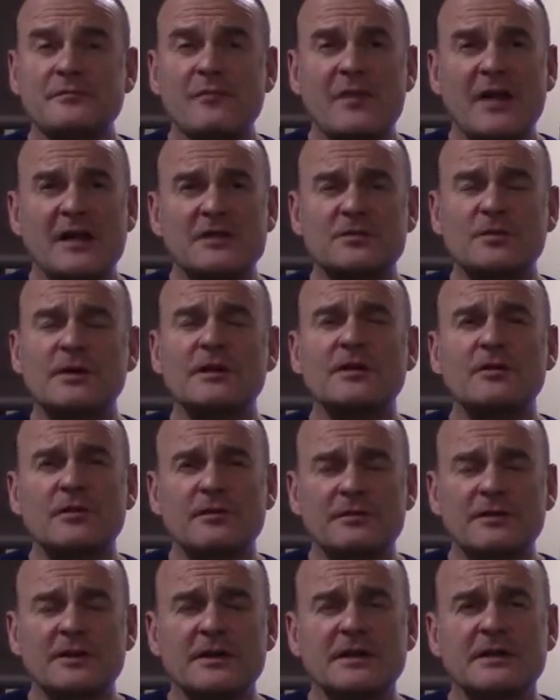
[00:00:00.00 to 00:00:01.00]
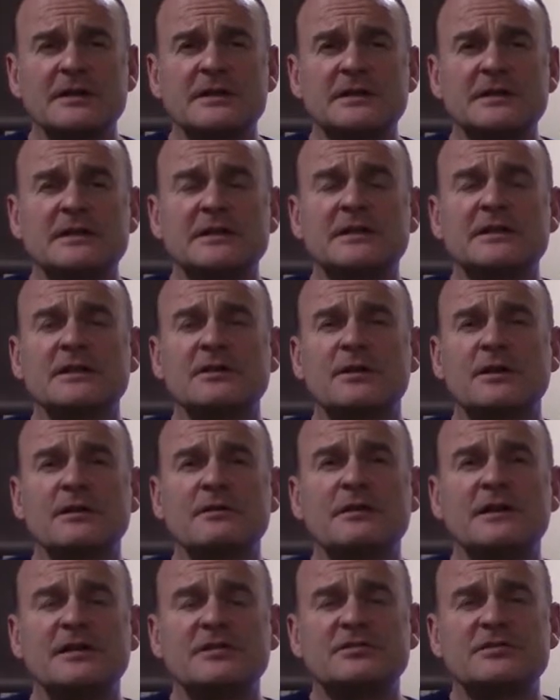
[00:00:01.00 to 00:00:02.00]
that's quite a lot
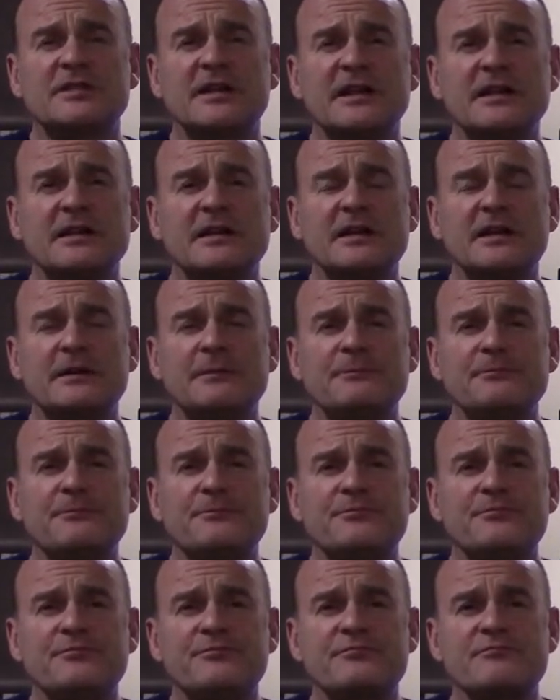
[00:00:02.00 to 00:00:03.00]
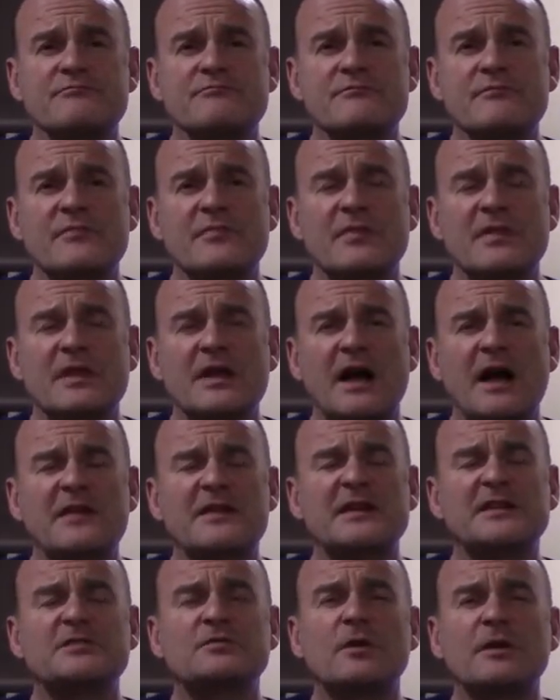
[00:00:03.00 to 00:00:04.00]
of interesting. I
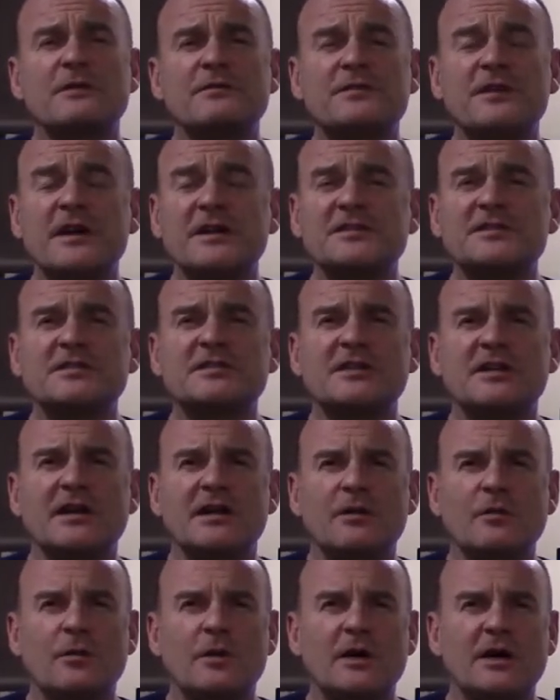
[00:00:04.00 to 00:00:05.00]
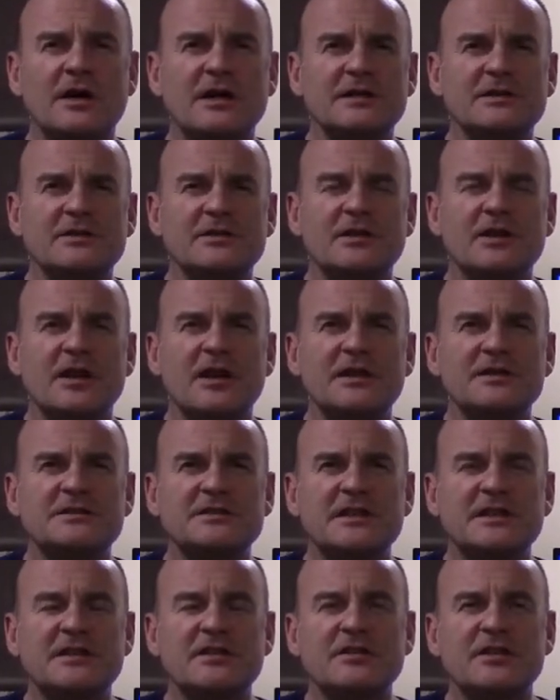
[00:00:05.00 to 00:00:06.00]
think it's quite a versatile wine. You know,
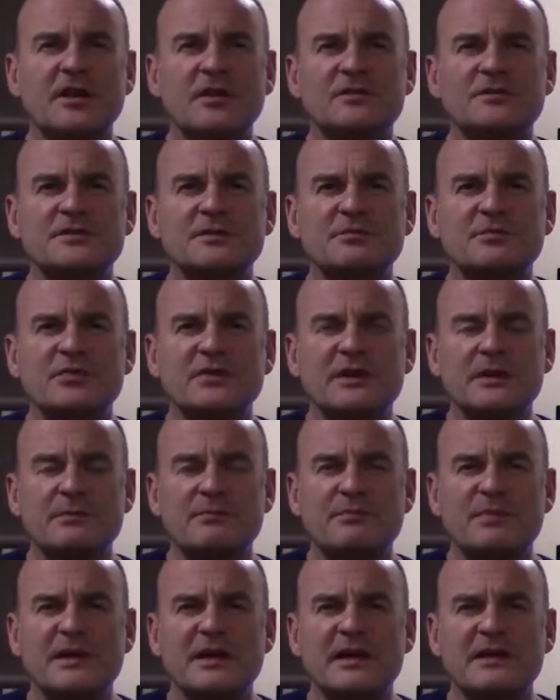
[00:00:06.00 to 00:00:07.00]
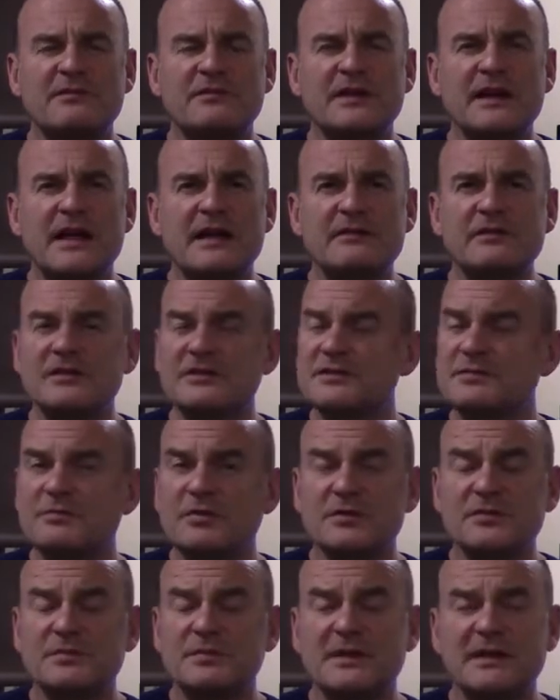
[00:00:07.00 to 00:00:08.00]
it could go with some pretty big flavours,
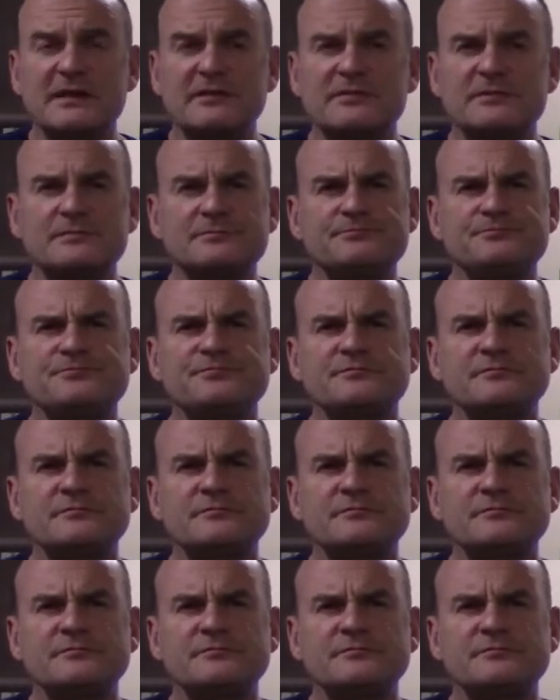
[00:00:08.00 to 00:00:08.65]
possibly even